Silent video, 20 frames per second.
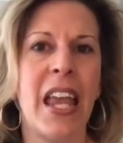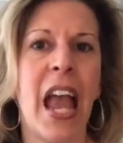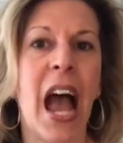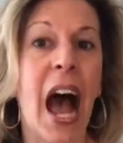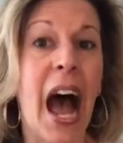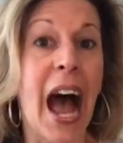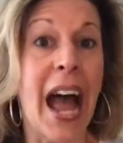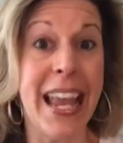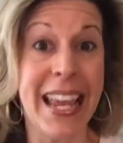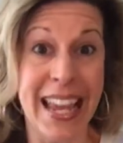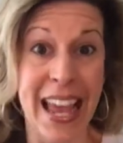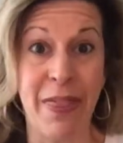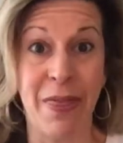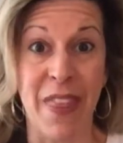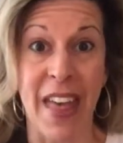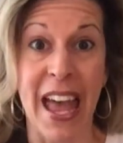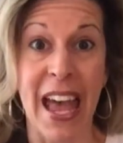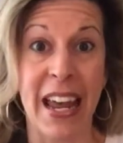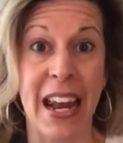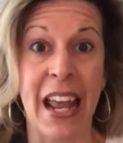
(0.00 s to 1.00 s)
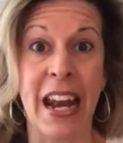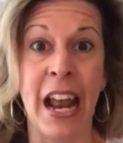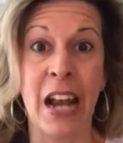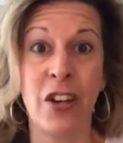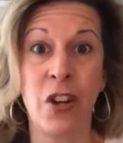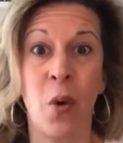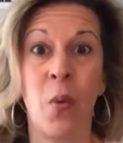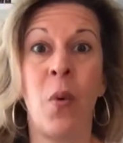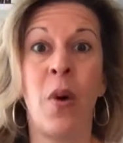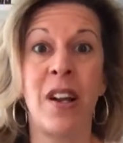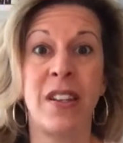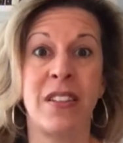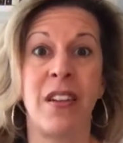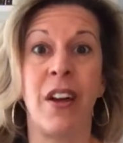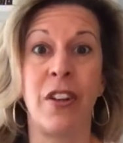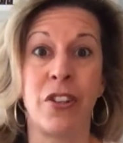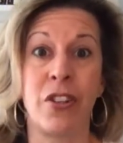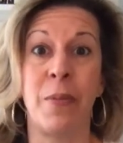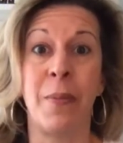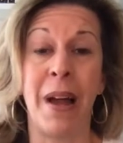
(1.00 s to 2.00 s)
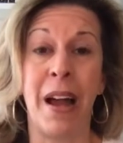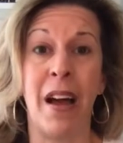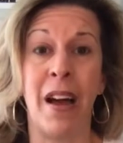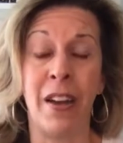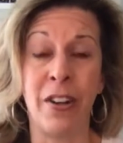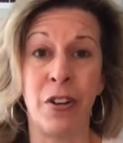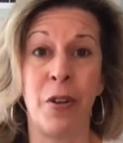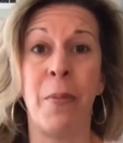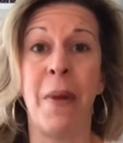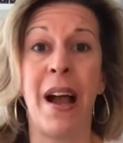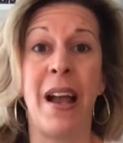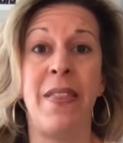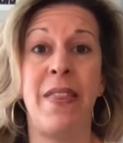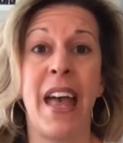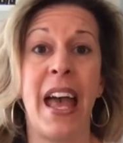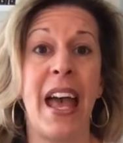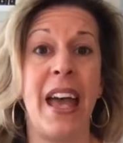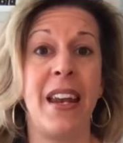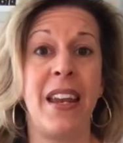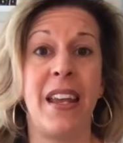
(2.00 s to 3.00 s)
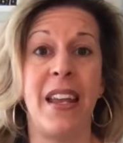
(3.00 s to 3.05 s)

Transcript: I get that, and I don't want to undermine that.